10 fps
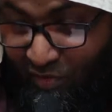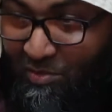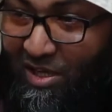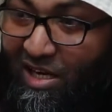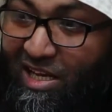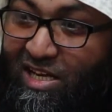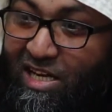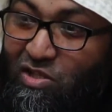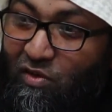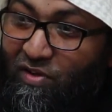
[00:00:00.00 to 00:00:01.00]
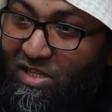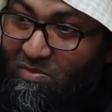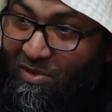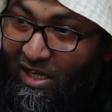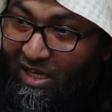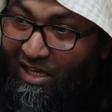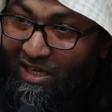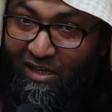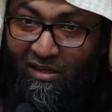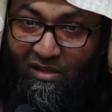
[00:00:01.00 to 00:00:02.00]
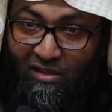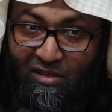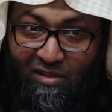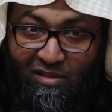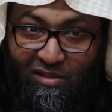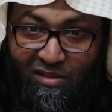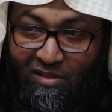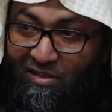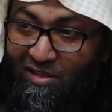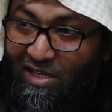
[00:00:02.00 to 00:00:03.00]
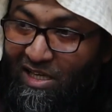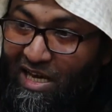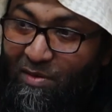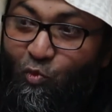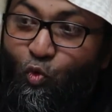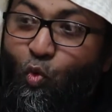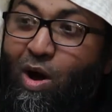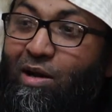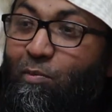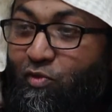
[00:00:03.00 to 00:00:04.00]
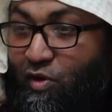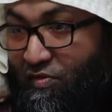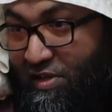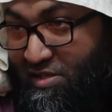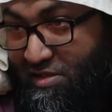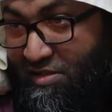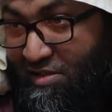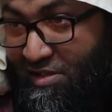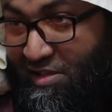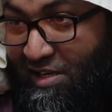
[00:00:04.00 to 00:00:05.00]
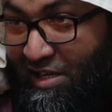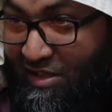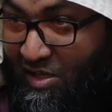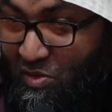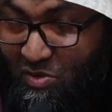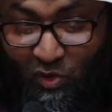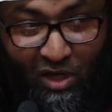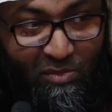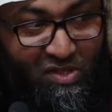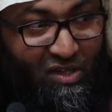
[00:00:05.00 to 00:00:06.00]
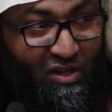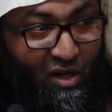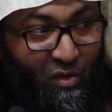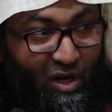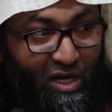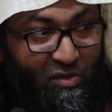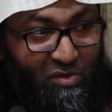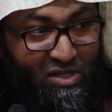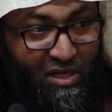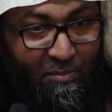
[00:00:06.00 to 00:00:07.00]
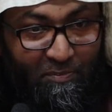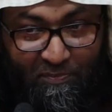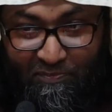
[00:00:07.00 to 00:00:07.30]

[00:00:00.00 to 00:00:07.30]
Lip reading: from the lineage of Ismail came one prophet, and that was Muhammad sallallahu alayhi wa sallam.